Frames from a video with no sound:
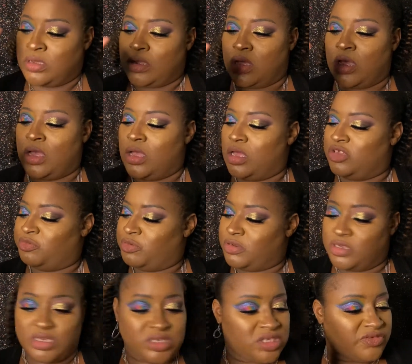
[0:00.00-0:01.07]
let's put
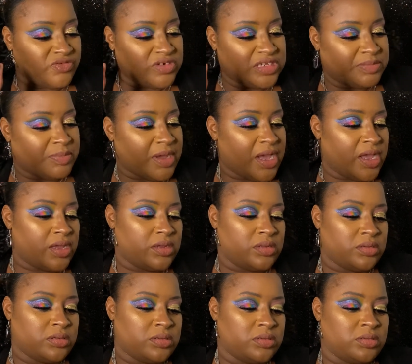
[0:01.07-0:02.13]
it in a different spot.
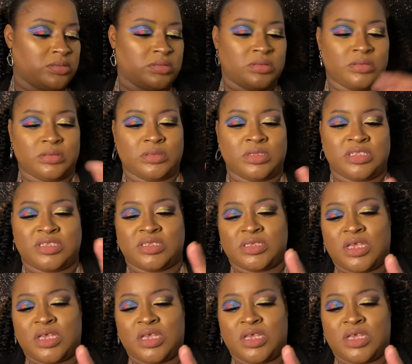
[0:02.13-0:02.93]
Let's